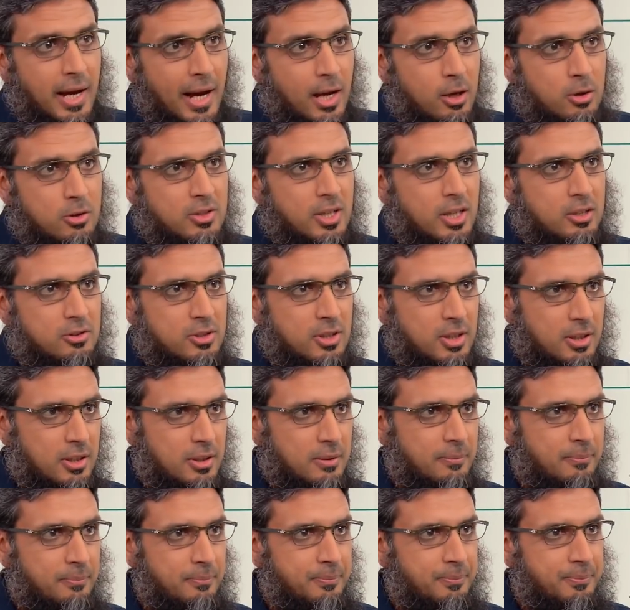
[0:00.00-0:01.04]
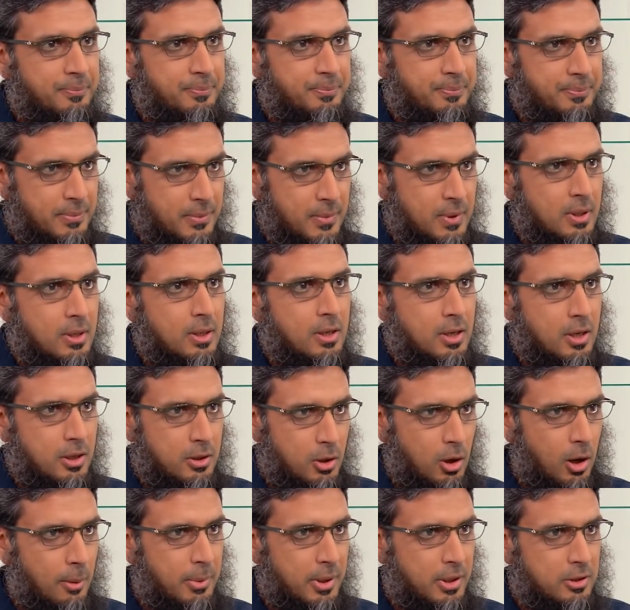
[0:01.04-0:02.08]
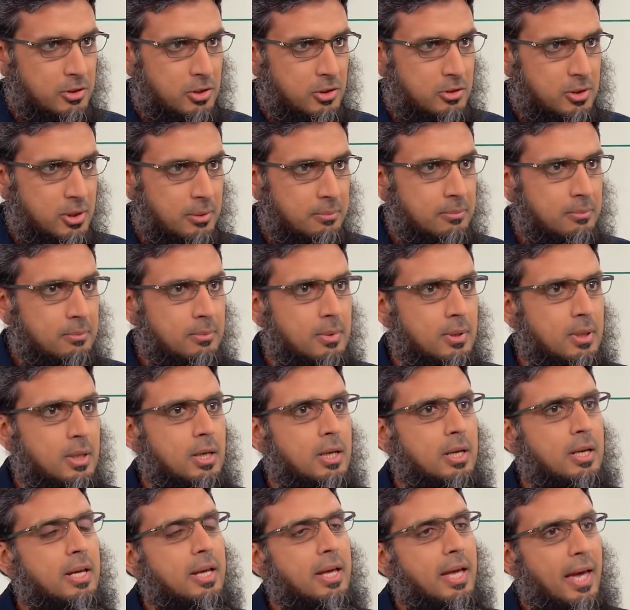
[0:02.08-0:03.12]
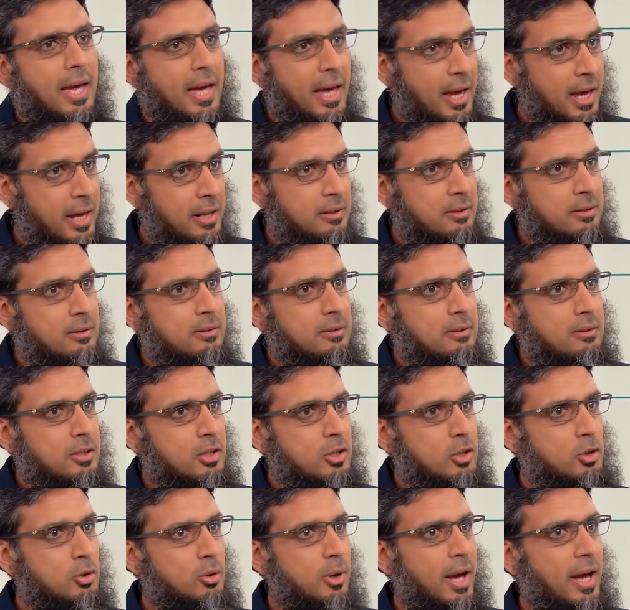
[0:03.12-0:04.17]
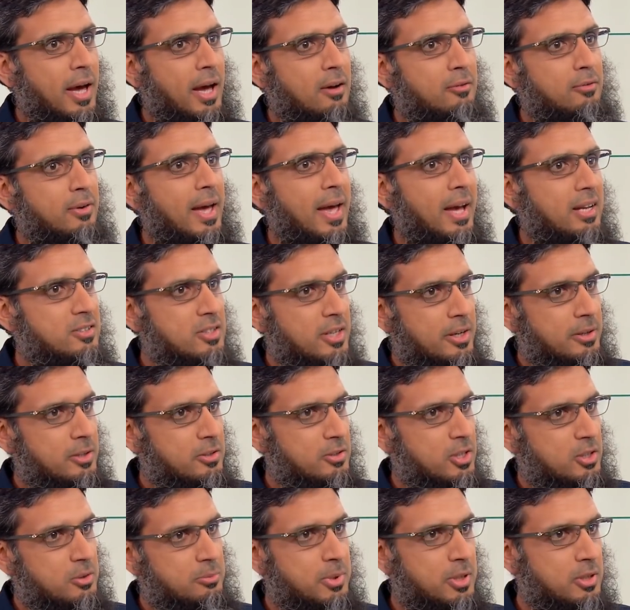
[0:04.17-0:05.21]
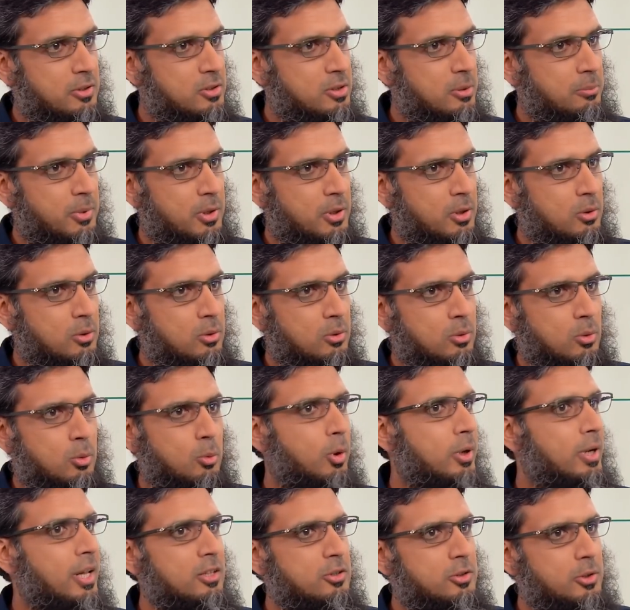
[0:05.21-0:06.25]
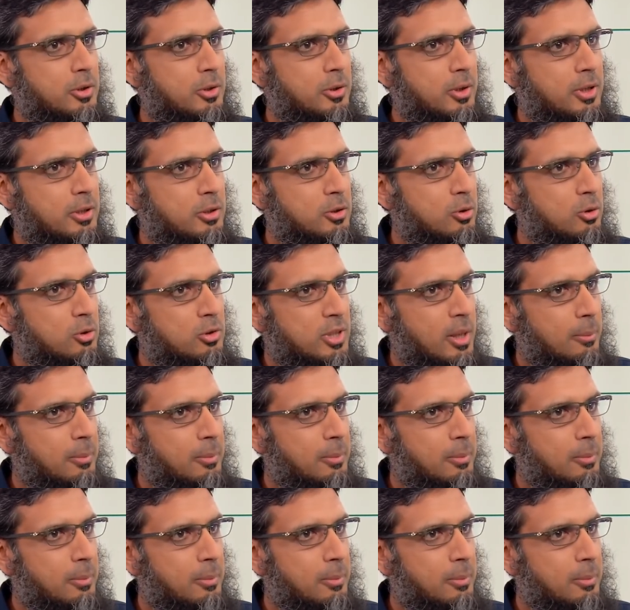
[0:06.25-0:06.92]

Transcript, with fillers: IOS XE, mm -hmm. in the operating system, right. and you have x86-based CPU, what else do you need to host